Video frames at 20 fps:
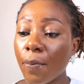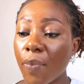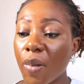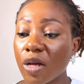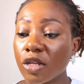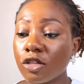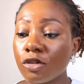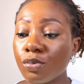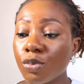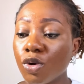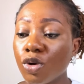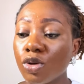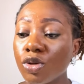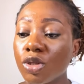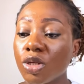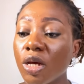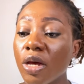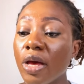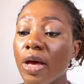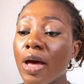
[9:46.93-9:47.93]

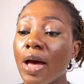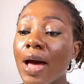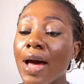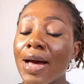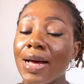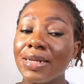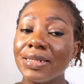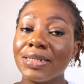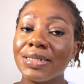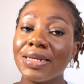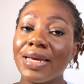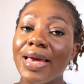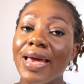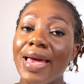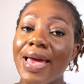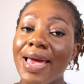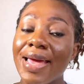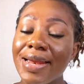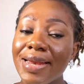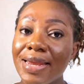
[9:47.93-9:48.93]
passports, and
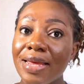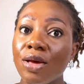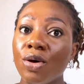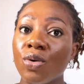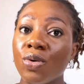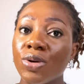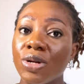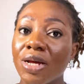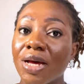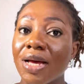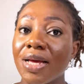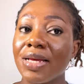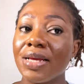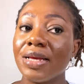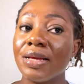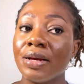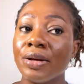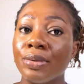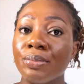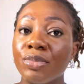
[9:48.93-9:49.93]
any other
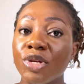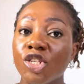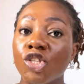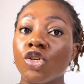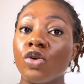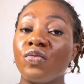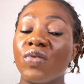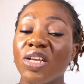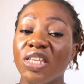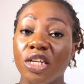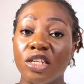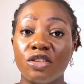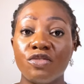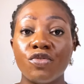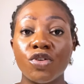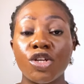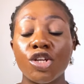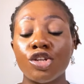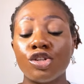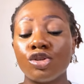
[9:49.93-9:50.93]
means of
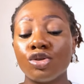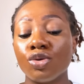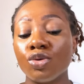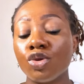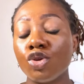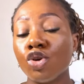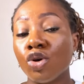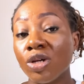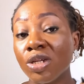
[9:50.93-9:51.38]
identification, your